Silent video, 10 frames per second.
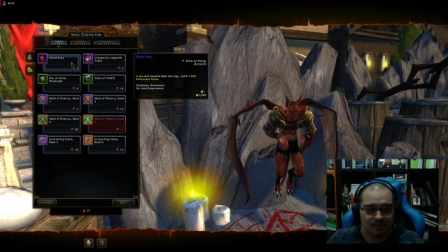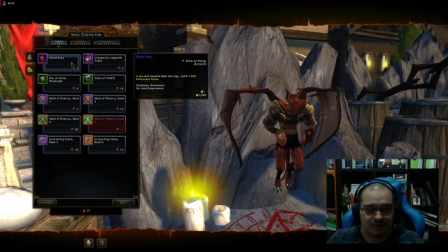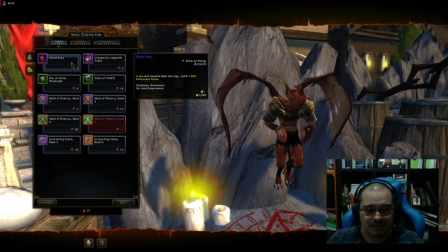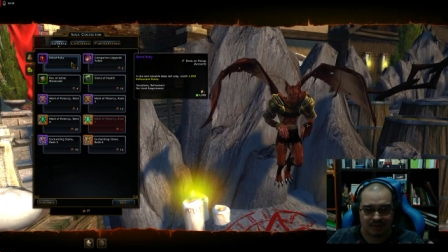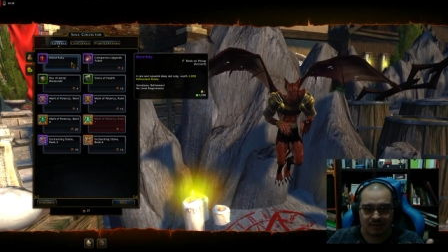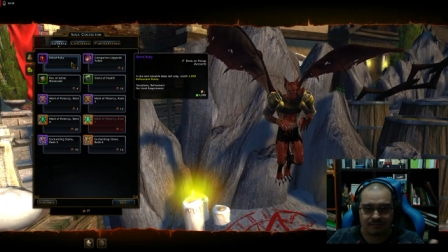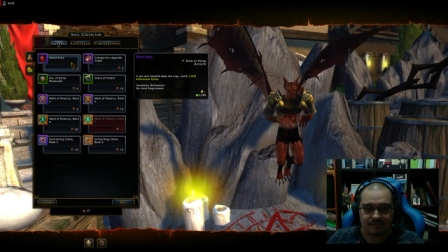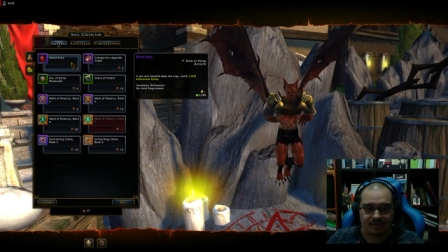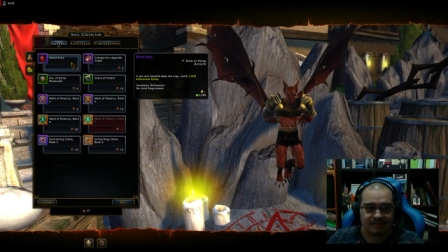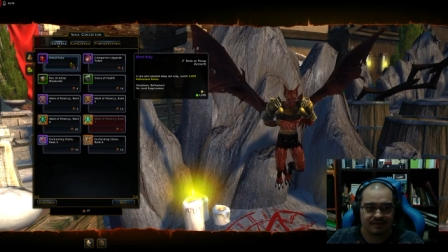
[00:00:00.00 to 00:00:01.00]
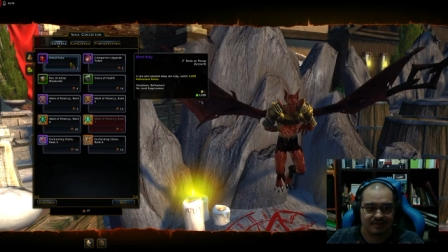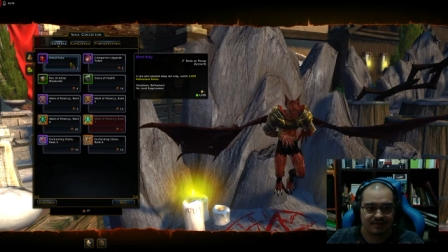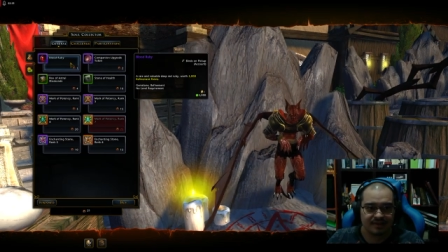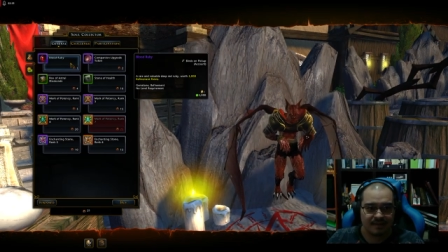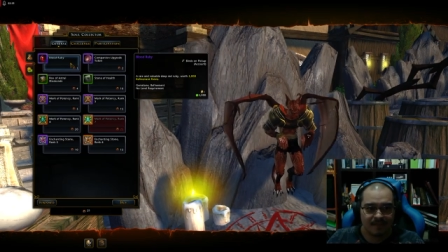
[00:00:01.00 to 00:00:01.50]
you can get from
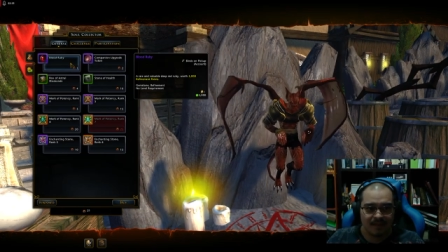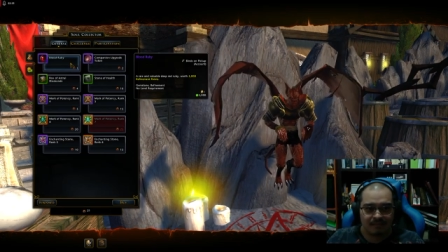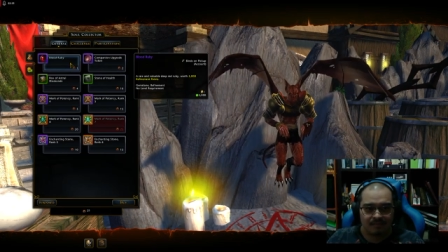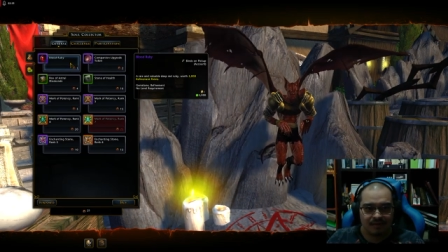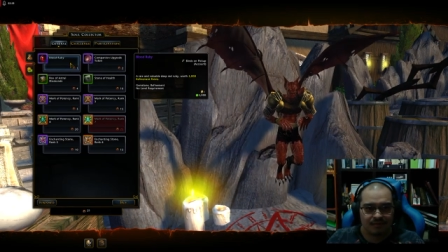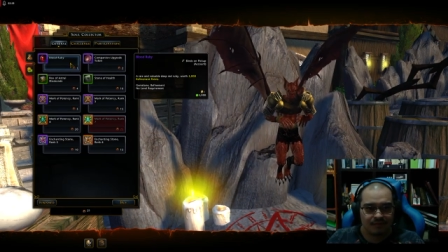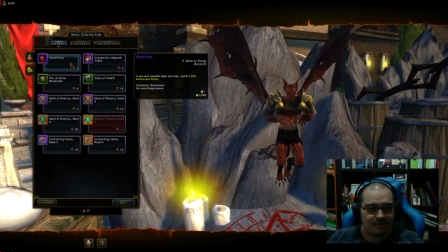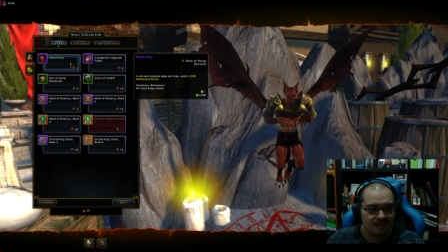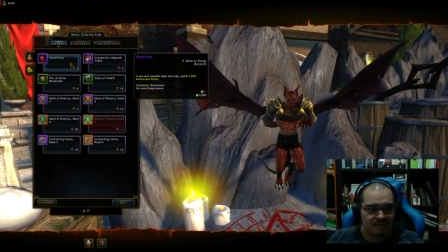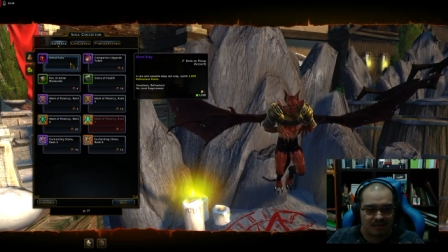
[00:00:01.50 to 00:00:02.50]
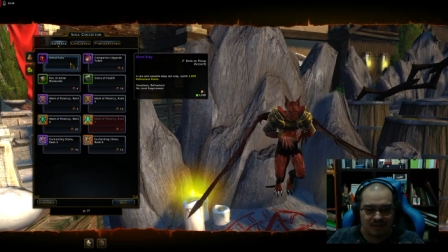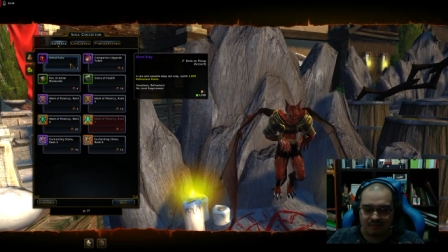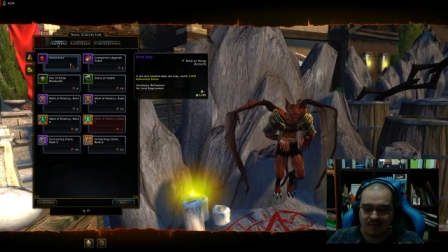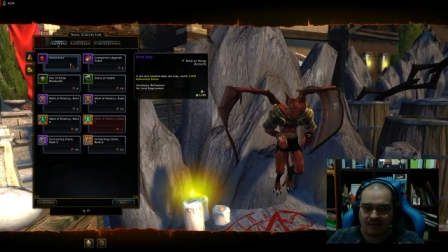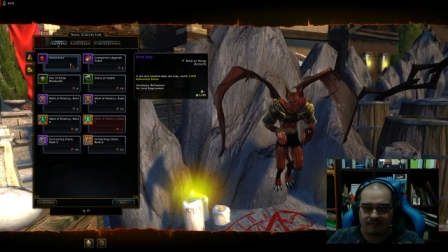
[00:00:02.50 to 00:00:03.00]
legacies blood rubies you can
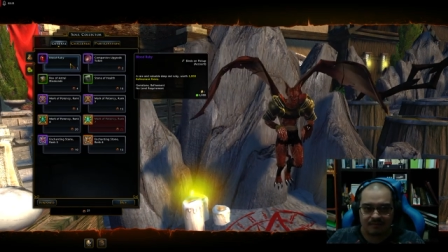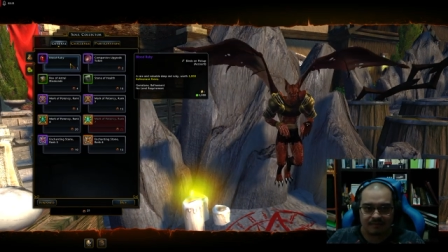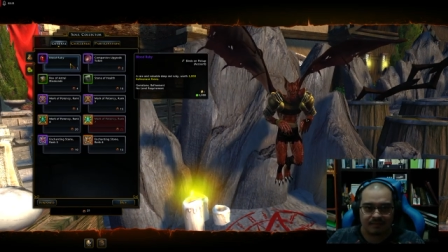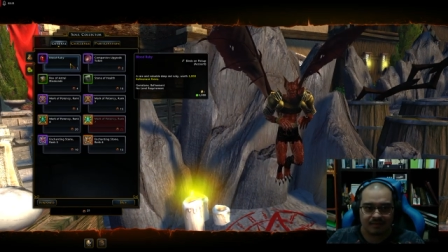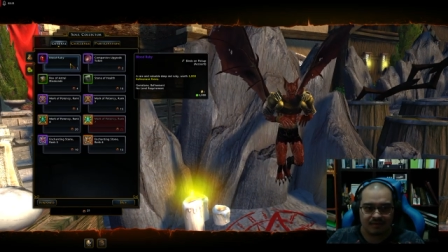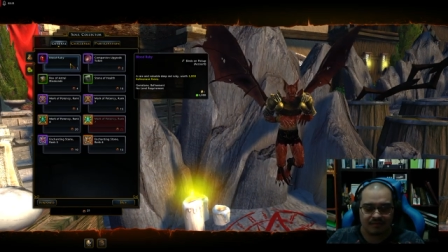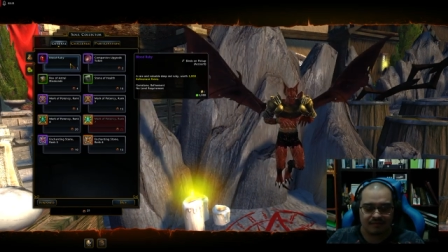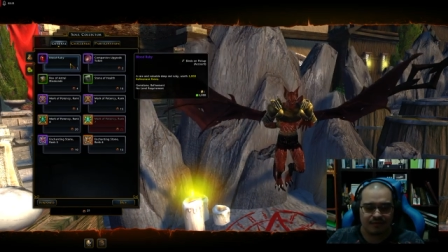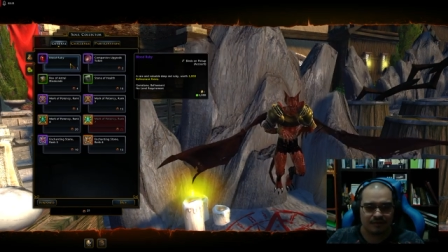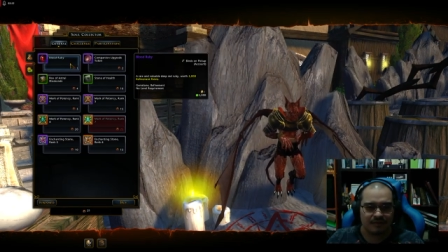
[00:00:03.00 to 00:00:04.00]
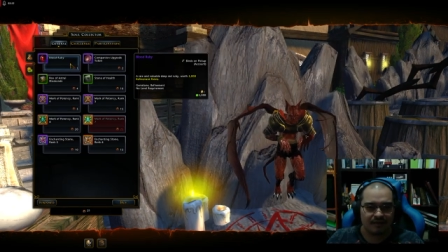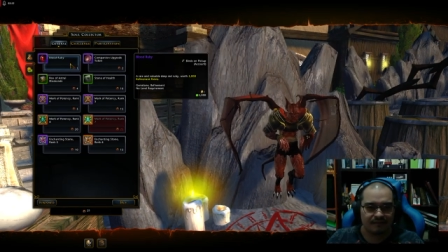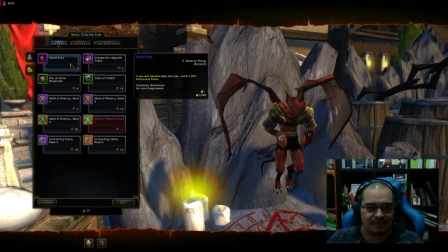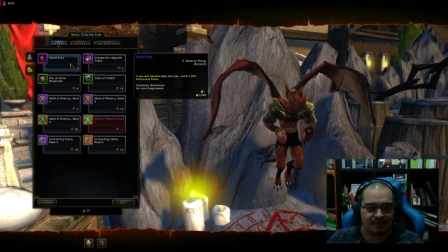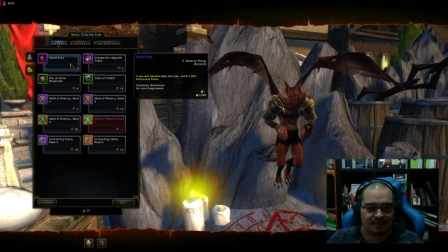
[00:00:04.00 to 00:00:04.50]
craft them with jewel
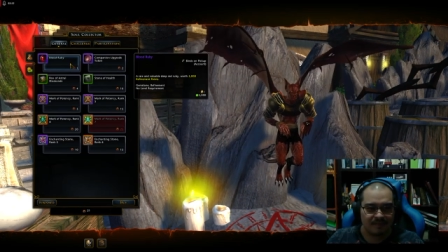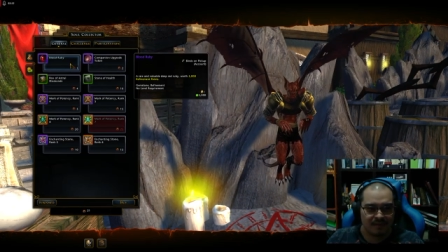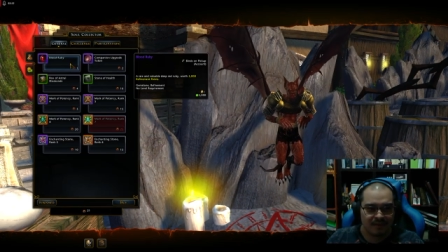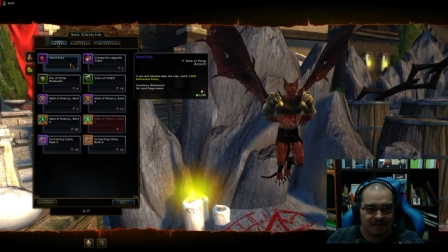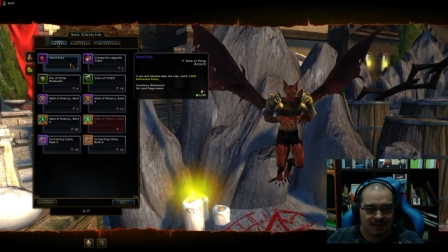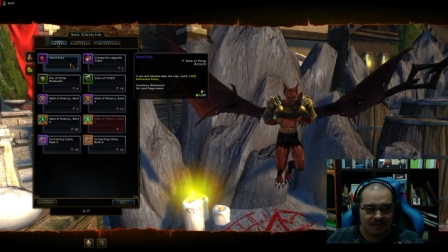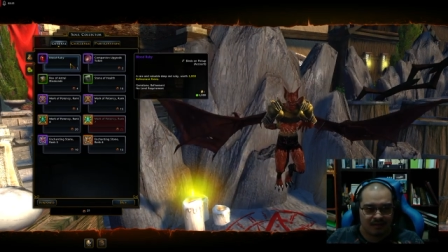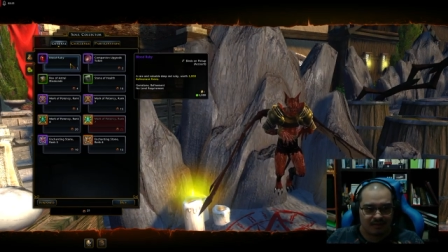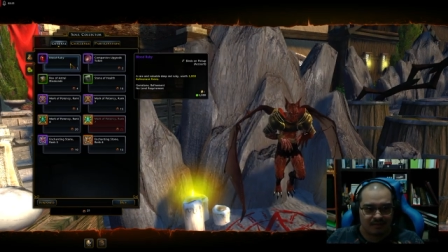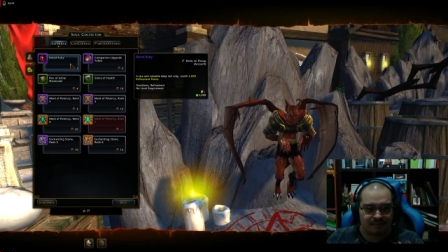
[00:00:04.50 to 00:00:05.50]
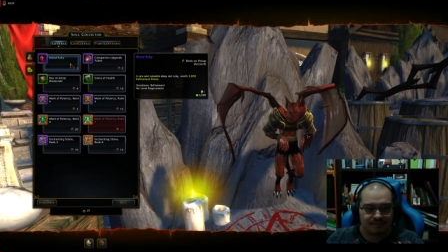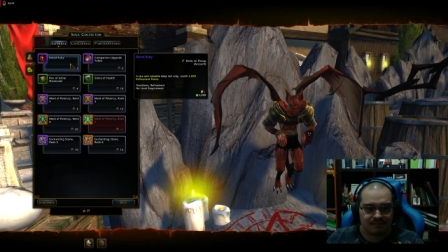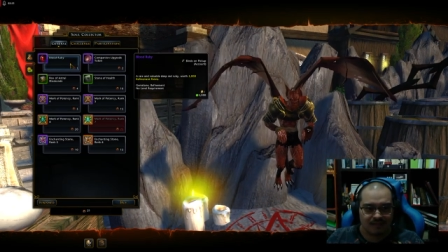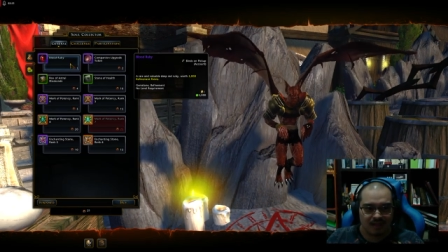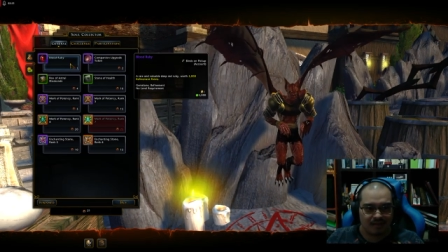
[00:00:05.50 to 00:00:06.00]
crafting um,
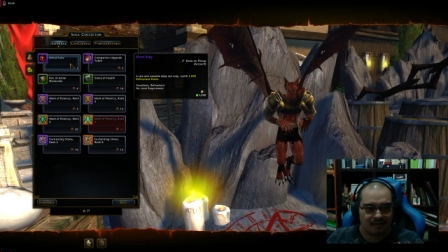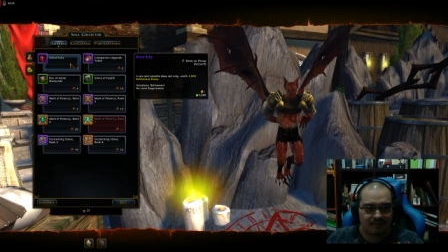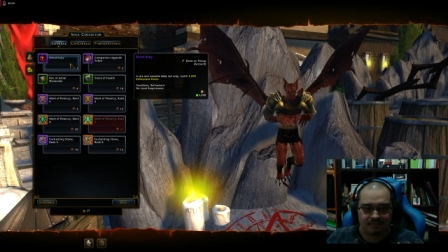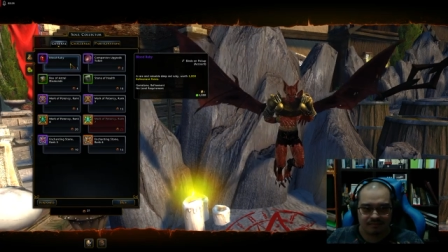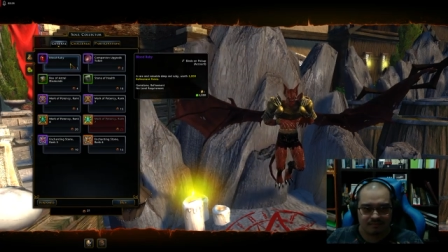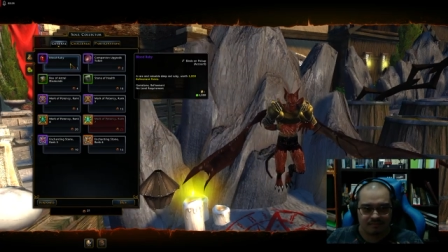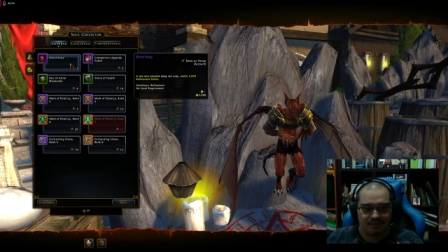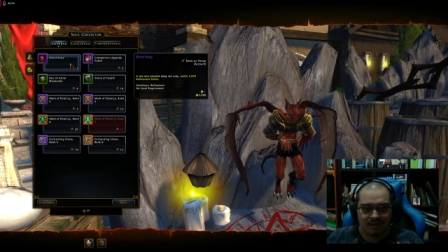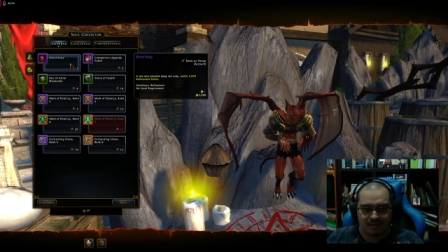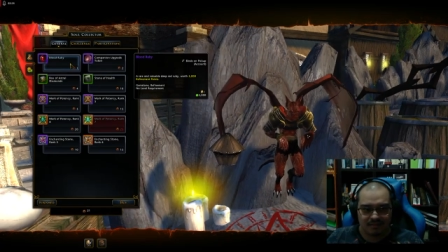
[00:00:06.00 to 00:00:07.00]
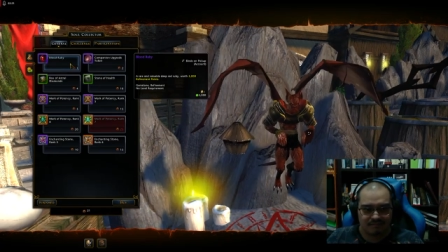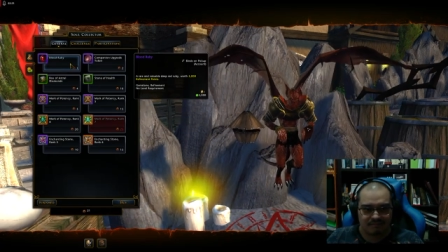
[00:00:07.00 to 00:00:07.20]
I I